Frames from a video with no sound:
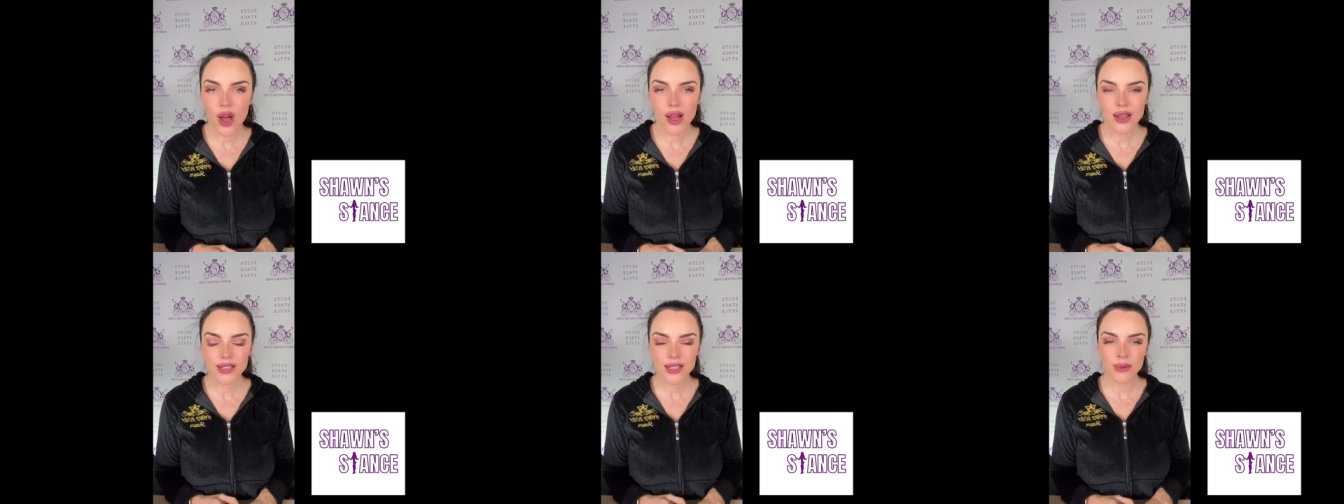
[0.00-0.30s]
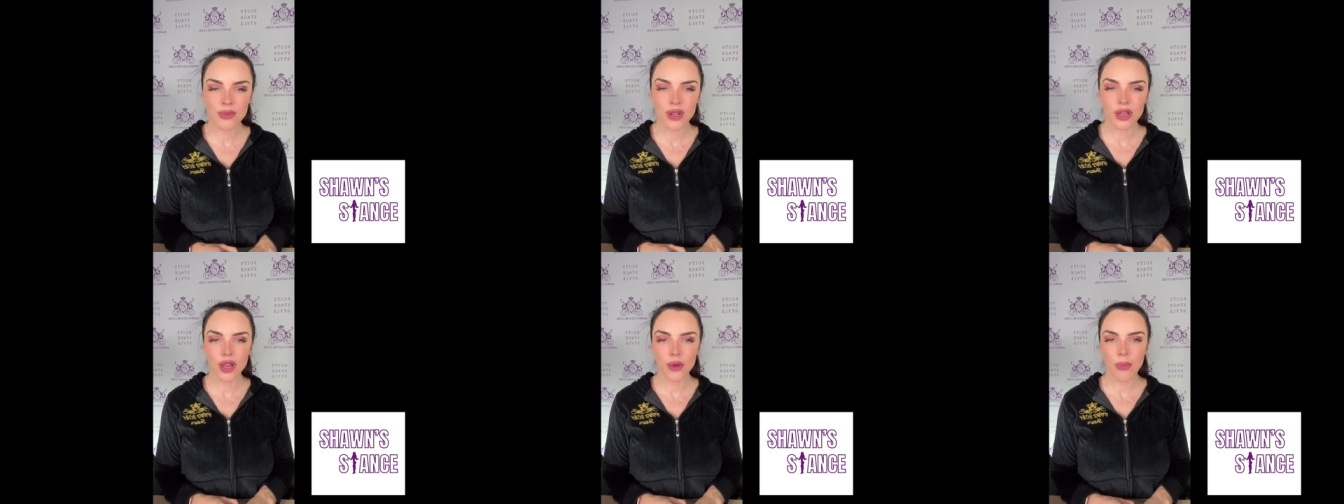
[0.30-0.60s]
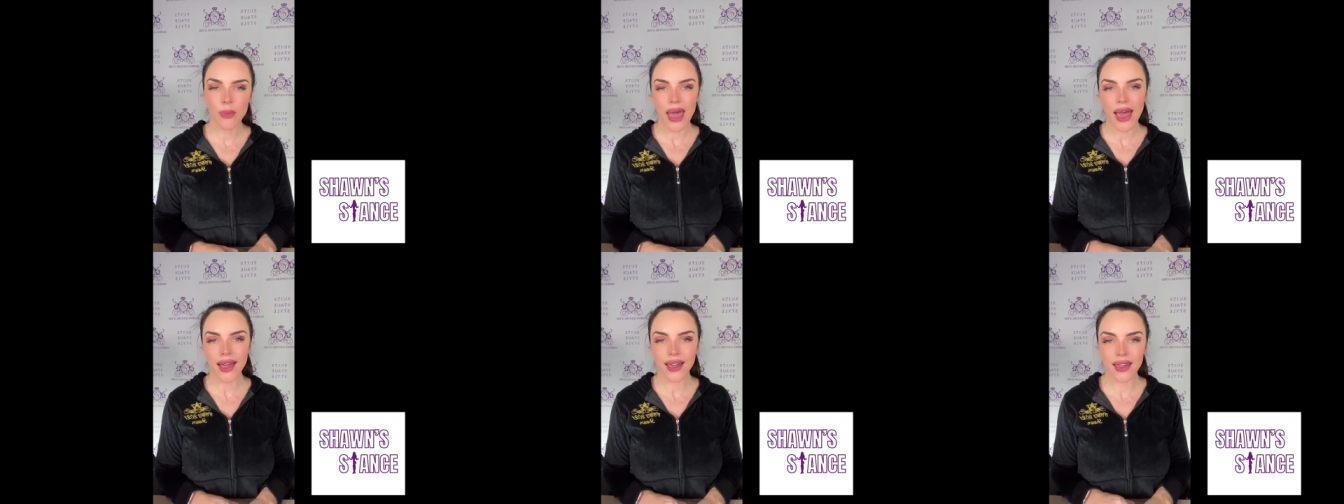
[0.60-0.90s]
awesome to
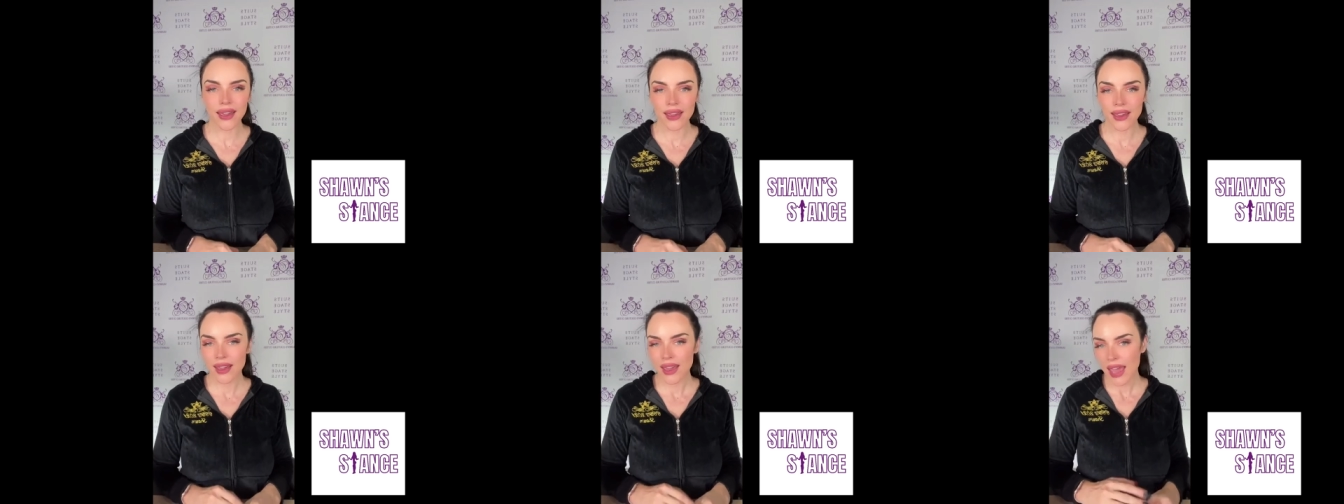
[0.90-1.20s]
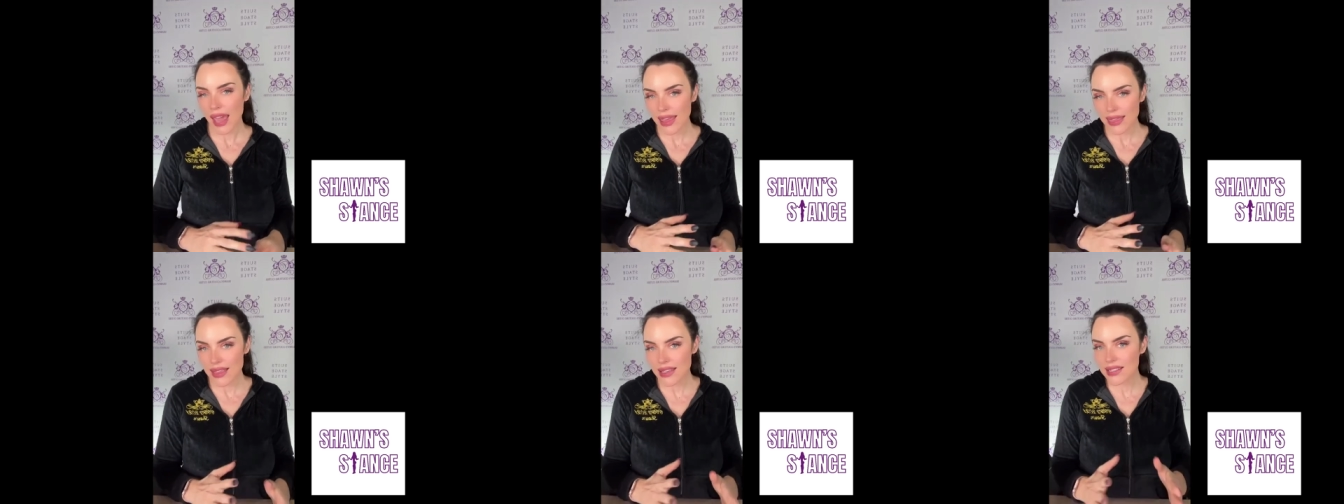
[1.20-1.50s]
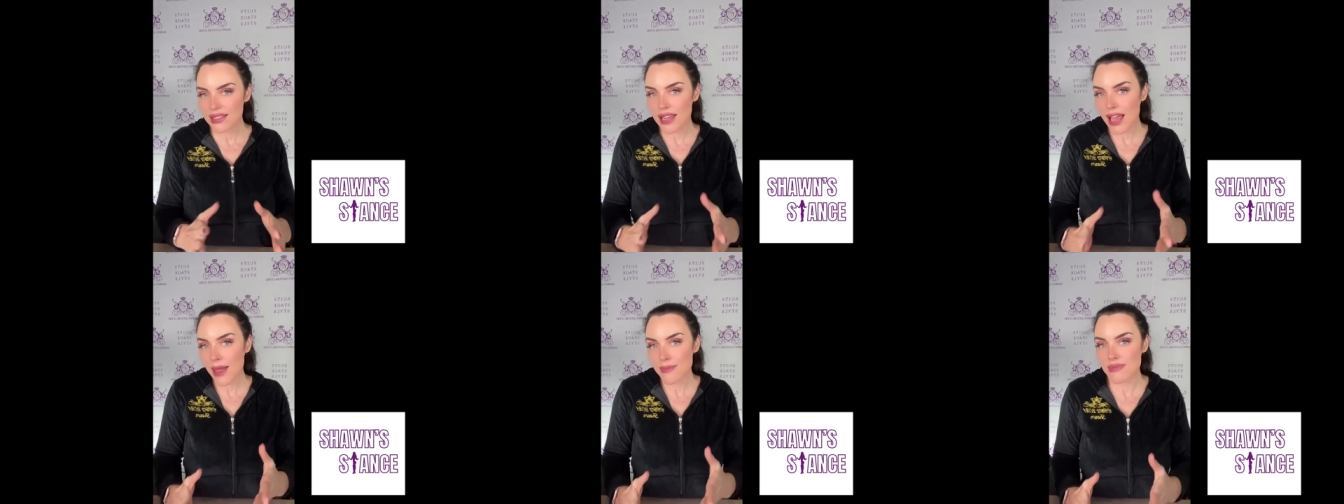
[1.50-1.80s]
look back at
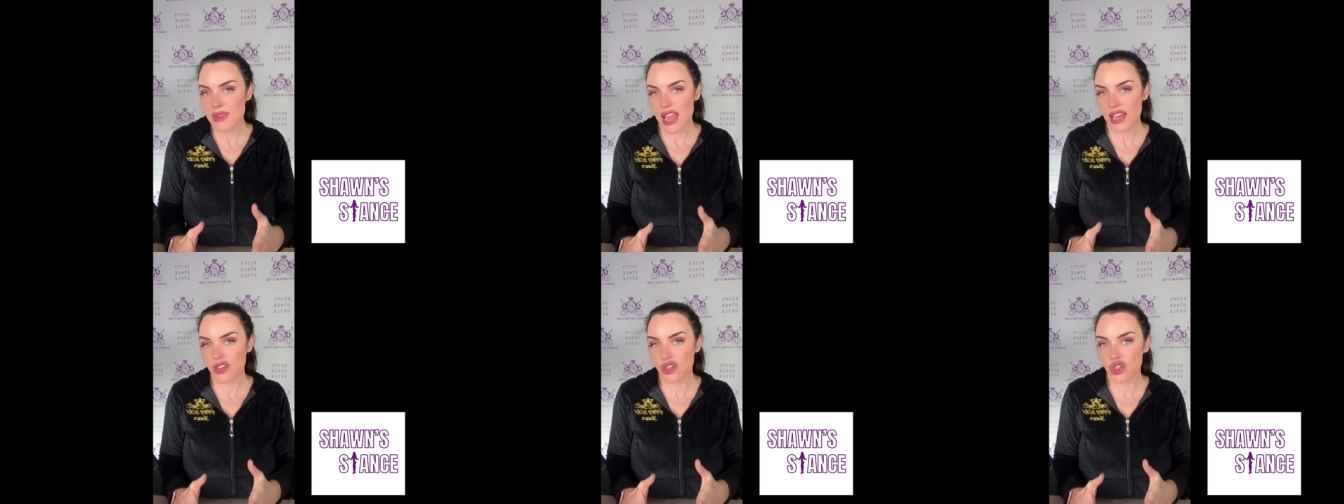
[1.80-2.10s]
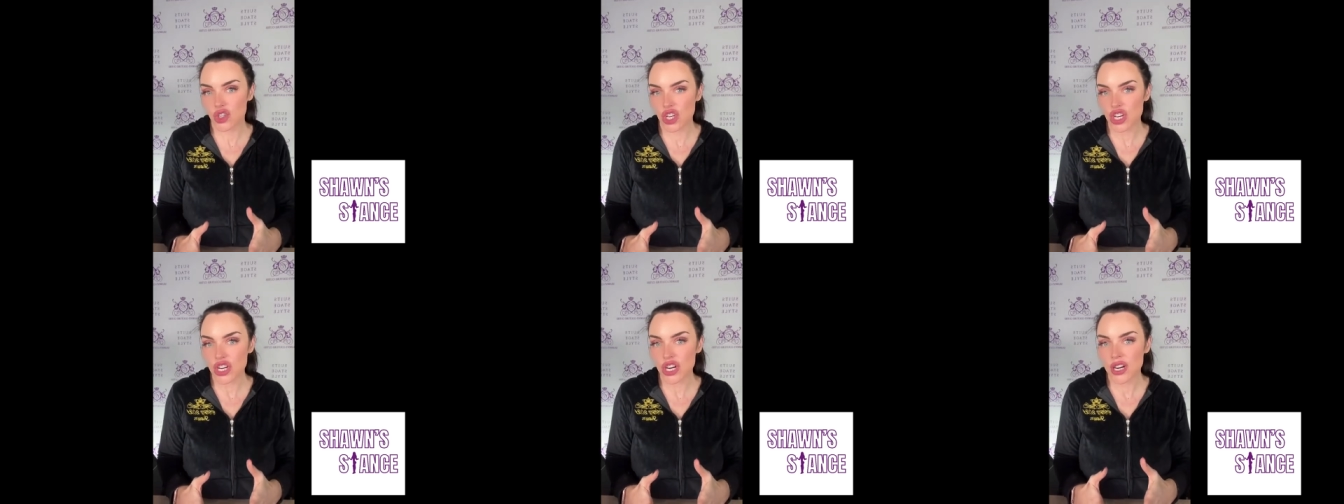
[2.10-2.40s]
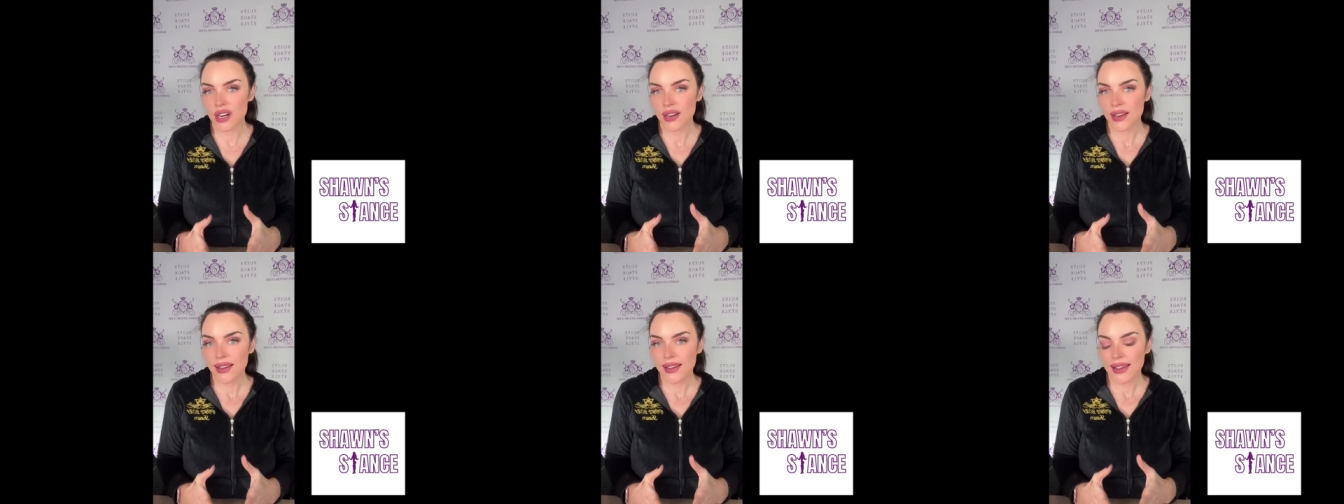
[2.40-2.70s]
this time next
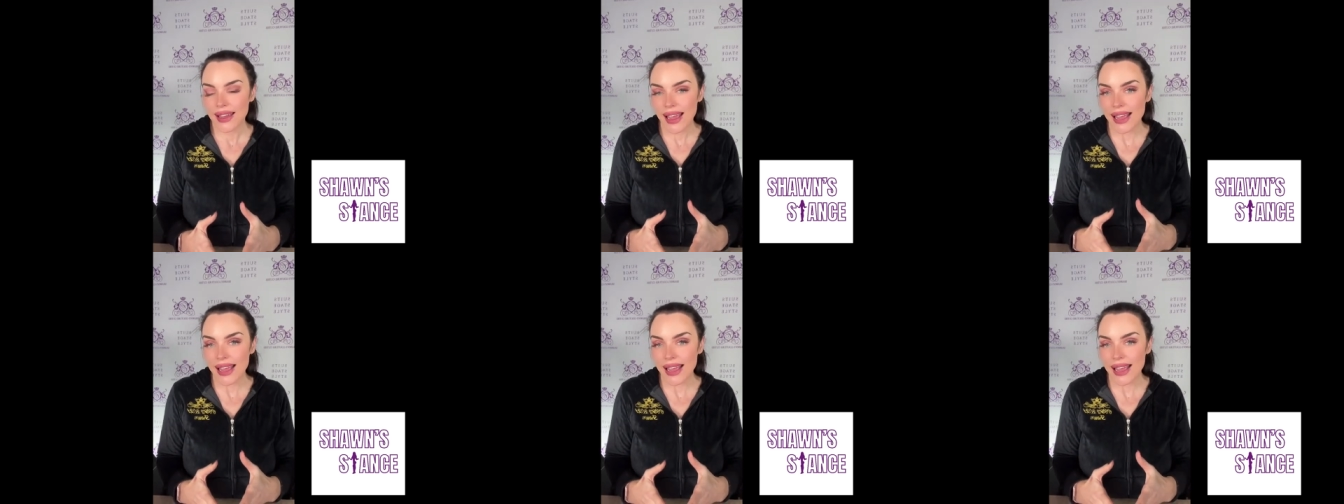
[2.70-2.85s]
year